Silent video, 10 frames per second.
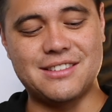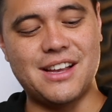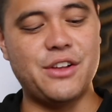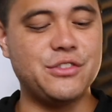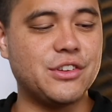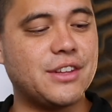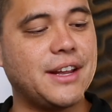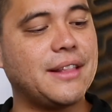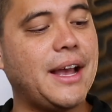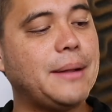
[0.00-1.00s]
sound just
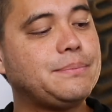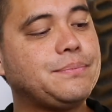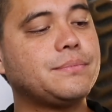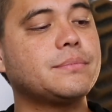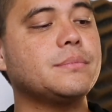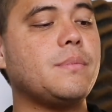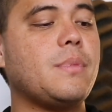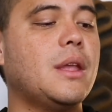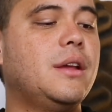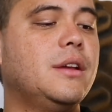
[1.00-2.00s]
like that.
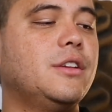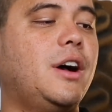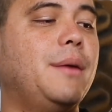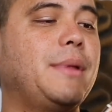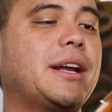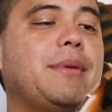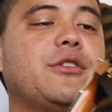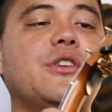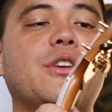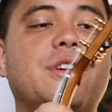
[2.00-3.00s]
Like I
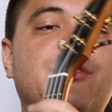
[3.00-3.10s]
mentioned earlier,